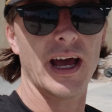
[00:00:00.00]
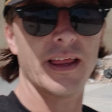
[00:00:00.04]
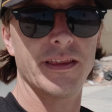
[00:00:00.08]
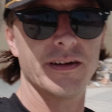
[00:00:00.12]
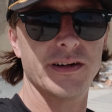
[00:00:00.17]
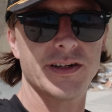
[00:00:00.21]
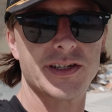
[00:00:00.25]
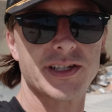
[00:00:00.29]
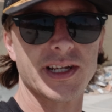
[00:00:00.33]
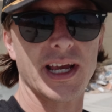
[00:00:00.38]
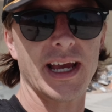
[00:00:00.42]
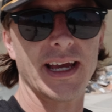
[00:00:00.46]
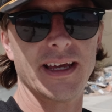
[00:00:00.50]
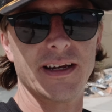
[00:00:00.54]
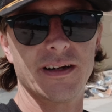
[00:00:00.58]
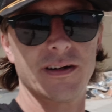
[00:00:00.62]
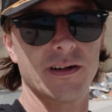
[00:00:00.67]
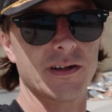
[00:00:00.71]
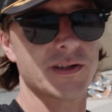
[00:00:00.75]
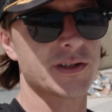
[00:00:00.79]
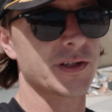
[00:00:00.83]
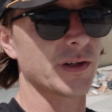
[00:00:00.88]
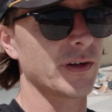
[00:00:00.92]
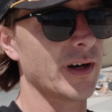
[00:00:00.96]
other
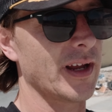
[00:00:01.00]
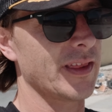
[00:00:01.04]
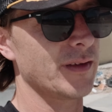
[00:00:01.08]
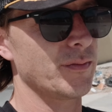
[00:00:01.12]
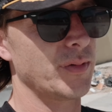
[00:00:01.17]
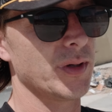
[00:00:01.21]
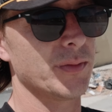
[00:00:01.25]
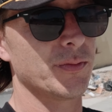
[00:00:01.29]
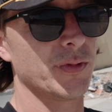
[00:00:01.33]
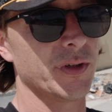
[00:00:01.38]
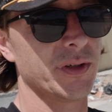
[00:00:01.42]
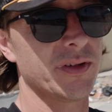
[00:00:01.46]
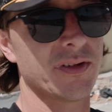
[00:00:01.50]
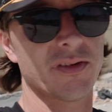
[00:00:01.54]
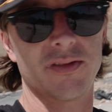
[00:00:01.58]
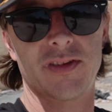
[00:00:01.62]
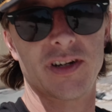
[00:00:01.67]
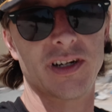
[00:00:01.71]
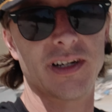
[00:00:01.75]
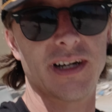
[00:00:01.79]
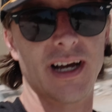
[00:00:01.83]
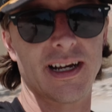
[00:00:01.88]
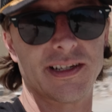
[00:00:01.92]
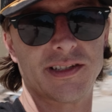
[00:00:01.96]
skaters or other people, you know, if
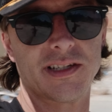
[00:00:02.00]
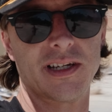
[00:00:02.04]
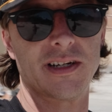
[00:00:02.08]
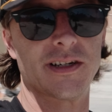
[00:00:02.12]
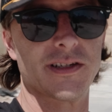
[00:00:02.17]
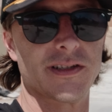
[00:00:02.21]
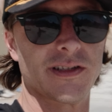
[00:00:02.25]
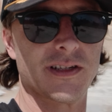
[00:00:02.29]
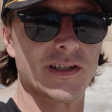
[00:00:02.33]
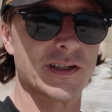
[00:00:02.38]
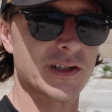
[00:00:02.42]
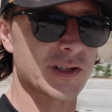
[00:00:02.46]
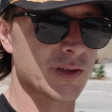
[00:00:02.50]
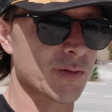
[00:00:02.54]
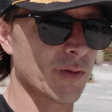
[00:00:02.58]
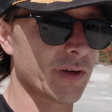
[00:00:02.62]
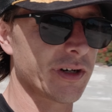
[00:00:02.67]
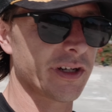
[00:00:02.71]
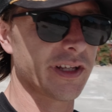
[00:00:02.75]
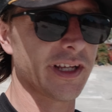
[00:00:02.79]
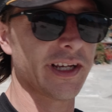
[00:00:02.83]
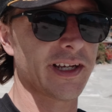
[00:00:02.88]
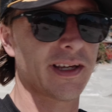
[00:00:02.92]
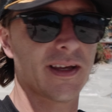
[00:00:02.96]
they're not skaters and they just
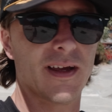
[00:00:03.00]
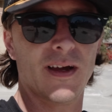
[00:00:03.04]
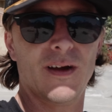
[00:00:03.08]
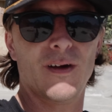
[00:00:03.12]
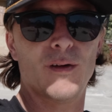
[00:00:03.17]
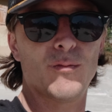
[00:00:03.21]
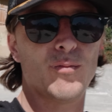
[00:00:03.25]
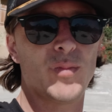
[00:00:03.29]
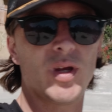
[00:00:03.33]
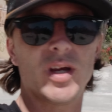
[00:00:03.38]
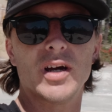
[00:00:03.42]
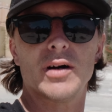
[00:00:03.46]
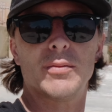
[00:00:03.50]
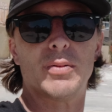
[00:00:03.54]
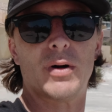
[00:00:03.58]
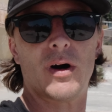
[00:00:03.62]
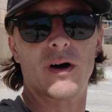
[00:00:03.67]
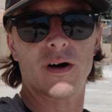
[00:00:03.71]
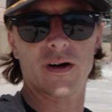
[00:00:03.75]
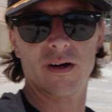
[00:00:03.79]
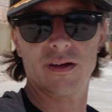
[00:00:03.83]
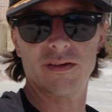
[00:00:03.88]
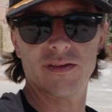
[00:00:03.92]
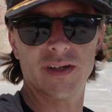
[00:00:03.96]
want to like be a
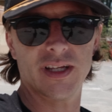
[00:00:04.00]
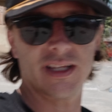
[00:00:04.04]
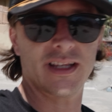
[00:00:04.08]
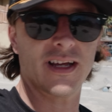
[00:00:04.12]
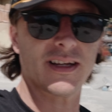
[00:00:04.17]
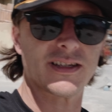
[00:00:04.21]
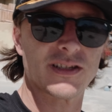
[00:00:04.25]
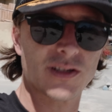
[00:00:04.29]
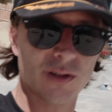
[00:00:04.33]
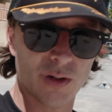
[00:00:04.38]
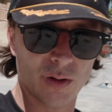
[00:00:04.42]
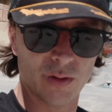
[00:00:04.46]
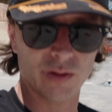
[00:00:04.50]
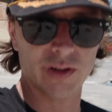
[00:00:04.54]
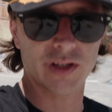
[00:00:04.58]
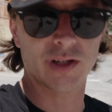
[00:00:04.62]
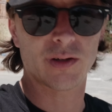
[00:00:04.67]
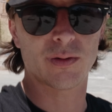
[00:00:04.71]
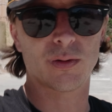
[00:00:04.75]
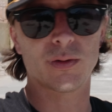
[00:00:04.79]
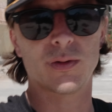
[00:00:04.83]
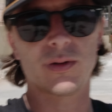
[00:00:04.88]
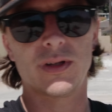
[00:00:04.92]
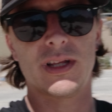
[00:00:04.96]
part of it, that's totally
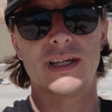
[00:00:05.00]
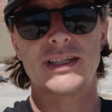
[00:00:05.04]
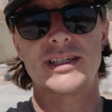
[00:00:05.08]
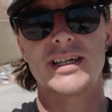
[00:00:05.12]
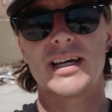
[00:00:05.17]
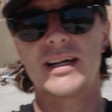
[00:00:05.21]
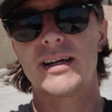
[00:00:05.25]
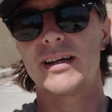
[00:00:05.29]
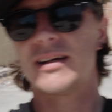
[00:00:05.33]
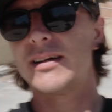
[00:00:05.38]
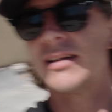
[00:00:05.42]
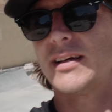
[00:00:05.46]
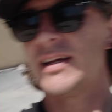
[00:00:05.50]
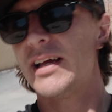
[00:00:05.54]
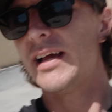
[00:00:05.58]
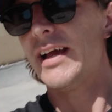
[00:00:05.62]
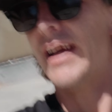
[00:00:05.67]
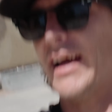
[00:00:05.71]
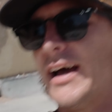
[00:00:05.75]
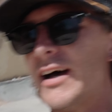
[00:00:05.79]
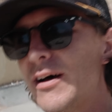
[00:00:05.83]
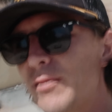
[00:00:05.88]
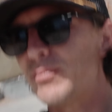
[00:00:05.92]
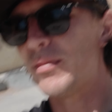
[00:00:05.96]
cool. And it's going to
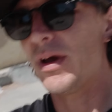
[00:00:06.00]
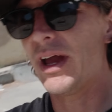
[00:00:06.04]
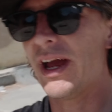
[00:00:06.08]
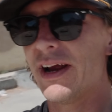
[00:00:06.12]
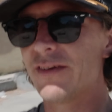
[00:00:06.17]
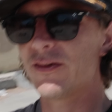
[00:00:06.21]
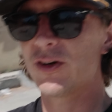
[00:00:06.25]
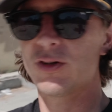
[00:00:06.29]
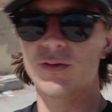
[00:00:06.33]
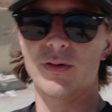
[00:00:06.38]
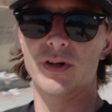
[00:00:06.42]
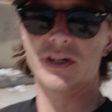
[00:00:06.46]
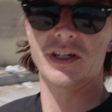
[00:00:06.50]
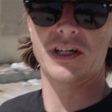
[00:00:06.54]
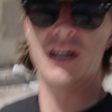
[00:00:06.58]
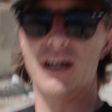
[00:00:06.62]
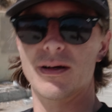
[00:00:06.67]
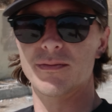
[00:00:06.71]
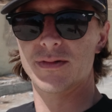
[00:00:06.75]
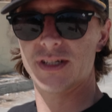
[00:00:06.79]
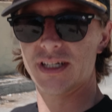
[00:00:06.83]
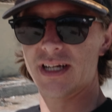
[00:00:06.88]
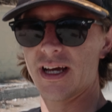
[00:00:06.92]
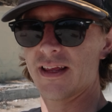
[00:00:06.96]
help everyone
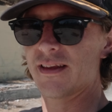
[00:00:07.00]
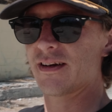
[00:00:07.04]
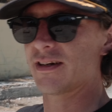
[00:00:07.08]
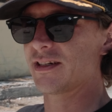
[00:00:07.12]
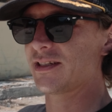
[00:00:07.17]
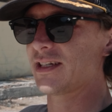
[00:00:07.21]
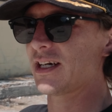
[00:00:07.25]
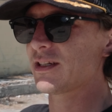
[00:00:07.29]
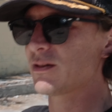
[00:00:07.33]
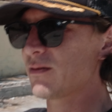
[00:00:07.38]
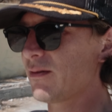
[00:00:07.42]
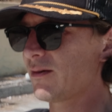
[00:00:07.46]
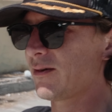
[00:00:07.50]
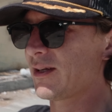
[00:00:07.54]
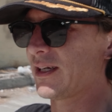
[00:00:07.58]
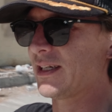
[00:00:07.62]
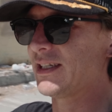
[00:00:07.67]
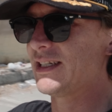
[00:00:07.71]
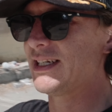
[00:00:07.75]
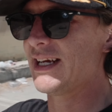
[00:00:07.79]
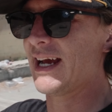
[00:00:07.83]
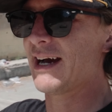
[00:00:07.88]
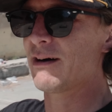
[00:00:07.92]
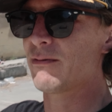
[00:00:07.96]
come together, because that's what
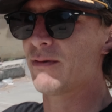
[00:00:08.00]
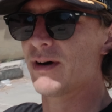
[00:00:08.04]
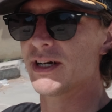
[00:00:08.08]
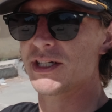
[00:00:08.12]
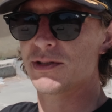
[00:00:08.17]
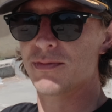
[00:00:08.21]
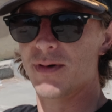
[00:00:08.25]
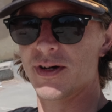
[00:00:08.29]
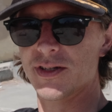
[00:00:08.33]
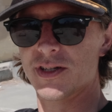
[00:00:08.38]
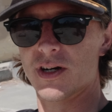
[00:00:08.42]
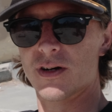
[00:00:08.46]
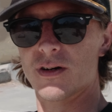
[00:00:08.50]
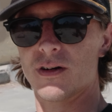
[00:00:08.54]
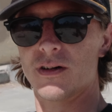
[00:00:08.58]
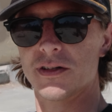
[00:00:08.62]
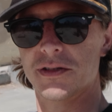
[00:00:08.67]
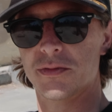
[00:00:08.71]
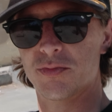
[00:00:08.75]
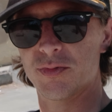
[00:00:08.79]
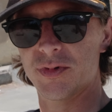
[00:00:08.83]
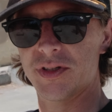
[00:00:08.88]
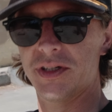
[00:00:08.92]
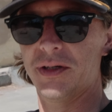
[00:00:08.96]
like D I Y spots are
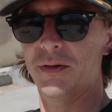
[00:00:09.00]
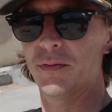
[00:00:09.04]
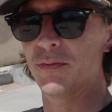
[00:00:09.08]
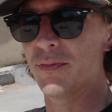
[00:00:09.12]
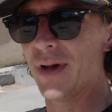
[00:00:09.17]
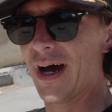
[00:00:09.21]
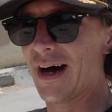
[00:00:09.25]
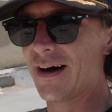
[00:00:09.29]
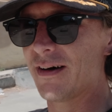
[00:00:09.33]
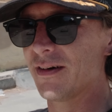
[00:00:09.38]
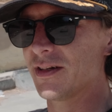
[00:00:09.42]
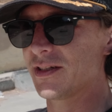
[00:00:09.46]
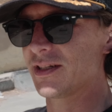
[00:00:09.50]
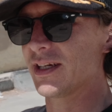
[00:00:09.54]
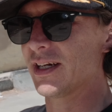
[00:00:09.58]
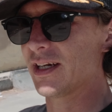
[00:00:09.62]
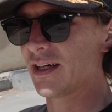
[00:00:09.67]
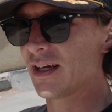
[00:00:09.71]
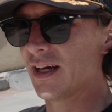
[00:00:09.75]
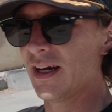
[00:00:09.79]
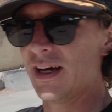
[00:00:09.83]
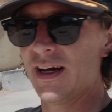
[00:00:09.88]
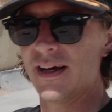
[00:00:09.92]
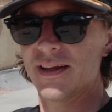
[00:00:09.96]
ultimately about, is
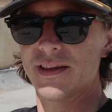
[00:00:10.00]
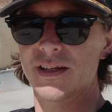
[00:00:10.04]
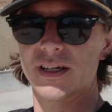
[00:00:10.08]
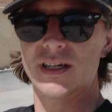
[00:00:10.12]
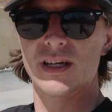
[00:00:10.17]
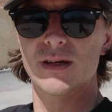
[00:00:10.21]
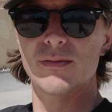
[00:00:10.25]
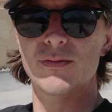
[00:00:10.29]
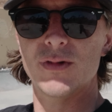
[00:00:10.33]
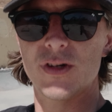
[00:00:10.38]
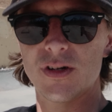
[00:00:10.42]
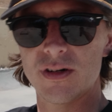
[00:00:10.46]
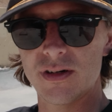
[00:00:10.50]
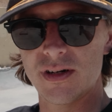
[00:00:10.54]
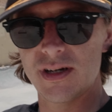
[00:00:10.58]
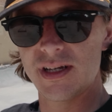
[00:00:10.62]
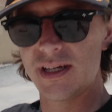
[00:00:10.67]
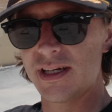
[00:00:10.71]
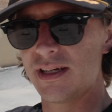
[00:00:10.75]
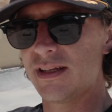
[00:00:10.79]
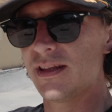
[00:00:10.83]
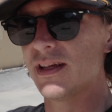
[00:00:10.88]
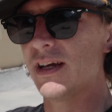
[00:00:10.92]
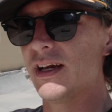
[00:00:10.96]
like the
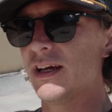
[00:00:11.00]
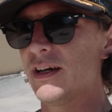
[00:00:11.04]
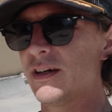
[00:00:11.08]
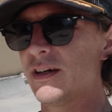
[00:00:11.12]
community, the